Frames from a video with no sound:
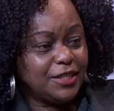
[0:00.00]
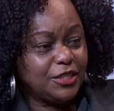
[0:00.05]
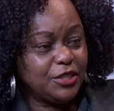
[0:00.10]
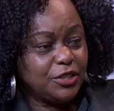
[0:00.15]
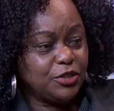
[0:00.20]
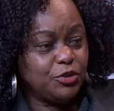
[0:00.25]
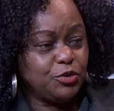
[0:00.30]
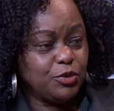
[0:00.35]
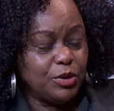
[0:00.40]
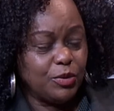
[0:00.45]

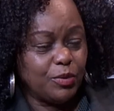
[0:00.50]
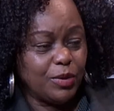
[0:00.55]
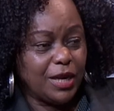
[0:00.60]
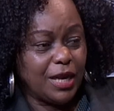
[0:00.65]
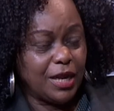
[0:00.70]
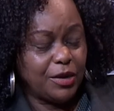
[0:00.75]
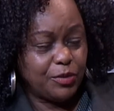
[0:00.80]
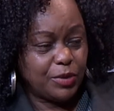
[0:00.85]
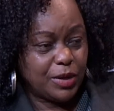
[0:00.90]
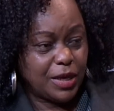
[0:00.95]
She's doing well,
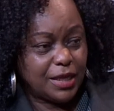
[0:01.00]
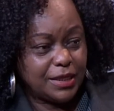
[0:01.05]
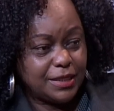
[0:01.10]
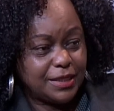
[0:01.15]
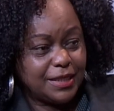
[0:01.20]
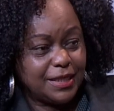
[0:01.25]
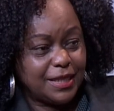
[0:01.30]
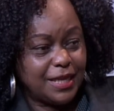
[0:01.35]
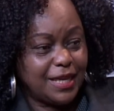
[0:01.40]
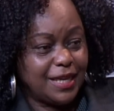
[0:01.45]
and you can
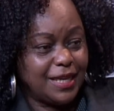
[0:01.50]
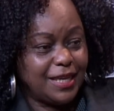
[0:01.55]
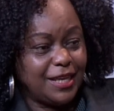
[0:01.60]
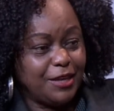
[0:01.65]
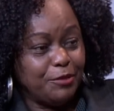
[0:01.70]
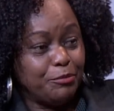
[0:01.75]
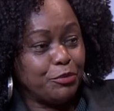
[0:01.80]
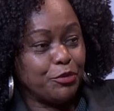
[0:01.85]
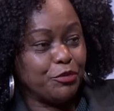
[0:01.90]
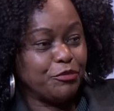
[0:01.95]
see the
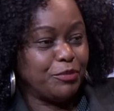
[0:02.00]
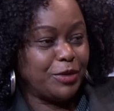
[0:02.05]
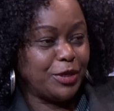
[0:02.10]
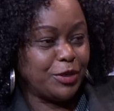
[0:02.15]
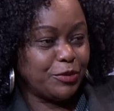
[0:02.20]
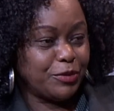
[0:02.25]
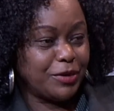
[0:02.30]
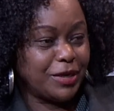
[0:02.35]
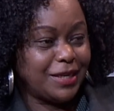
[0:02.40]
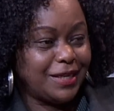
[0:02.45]
improvement
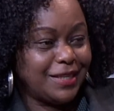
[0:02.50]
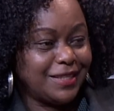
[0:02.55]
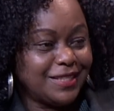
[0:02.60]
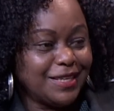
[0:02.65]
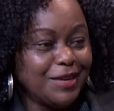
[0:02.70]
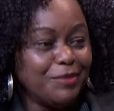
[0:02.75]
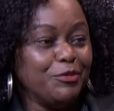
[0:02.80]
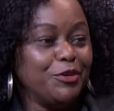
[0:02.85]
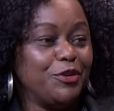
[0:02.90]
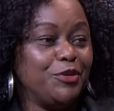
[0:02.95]
already.
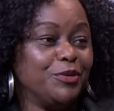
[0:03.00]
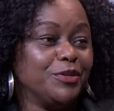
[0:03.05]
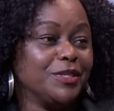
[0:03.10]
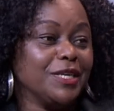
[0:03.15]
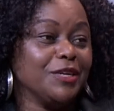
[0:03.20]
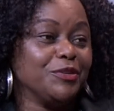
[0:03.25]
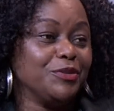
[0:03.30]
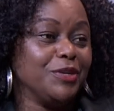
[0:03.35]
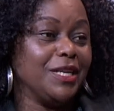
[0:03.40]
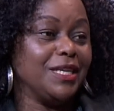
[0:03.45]
Somebody was
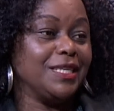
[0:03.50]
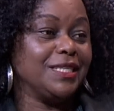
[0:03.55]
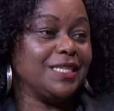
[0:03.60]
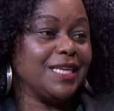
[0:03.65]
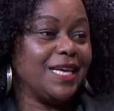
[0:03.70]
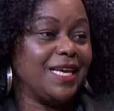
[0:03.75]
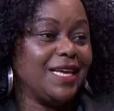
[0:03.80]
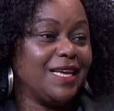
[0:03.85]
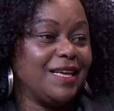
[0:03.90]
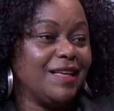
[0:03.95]
actually
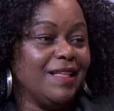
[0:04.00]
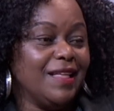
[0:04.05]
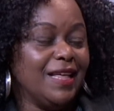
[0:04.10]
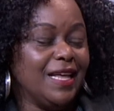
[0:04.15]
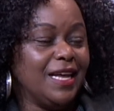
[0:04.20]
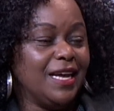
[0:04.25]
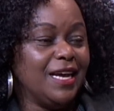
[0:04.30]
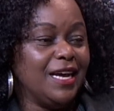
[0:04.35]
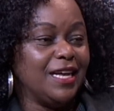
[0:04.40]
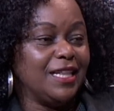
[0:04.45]
saying
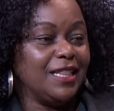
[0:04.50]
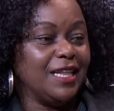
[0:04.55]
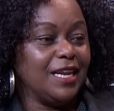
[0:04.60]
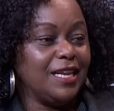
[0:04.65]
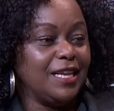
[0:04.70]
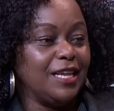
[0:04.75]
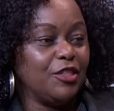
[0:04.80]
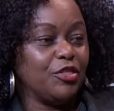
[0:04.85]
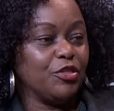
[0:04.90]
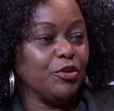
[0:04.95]
that
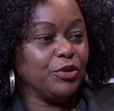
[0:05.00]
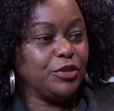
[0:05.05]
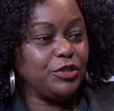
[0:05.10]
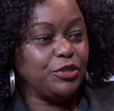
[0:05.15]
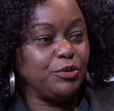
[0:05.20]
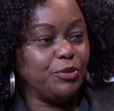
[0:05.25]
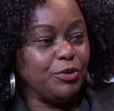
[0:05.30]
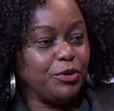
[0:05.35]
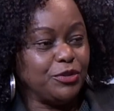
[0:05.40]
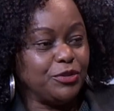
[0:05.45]
they thought
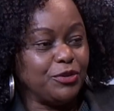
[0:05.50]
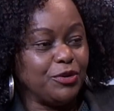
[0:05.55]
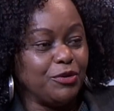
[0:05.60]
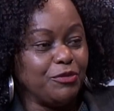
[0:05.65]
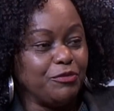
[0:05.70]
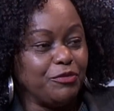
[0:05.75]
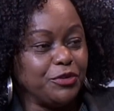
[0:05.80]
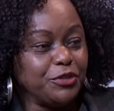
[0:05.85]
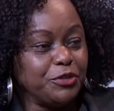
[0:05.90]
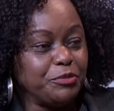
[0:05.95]
she was wrong
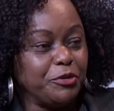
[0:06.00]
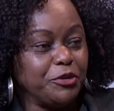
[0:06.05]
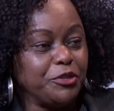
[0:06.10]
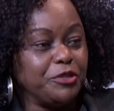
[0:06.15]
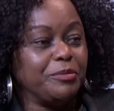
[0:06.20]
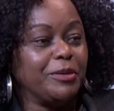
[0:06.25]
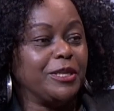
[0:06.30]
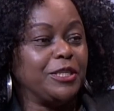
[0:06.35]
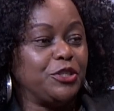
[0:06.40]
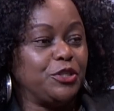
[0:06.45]
for sports,
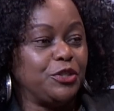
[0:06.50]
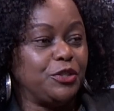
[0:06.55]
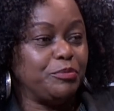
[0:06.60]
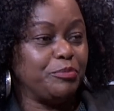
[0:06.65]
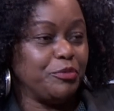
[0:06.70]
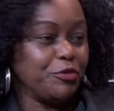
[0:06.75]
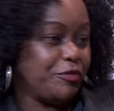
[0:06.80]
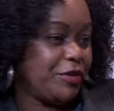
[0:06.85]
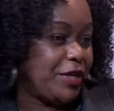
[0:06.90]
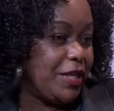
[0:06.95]
but she's
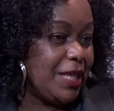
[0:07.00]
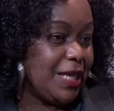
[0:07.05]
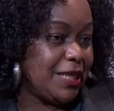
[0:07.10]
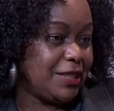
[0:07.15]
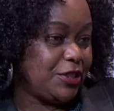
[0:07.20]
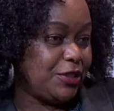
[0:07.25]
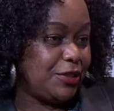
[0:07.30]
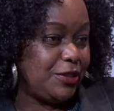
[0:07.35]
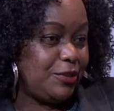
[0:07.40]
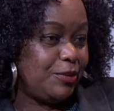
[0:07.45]
proving that
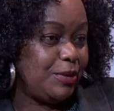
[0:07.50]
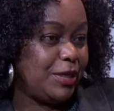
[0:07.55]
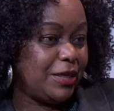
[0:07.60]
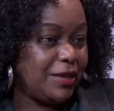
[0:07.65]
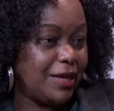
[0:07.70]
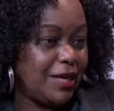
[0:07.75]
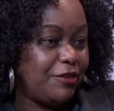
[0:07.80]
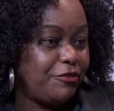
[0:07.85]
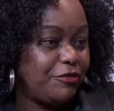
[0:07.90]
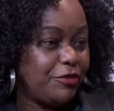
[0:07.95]
she's doing
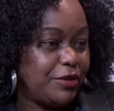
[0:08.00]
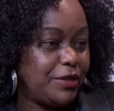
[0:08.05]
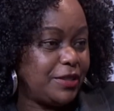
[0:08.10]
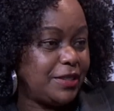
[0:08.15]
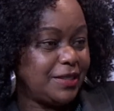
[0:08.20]
right for it.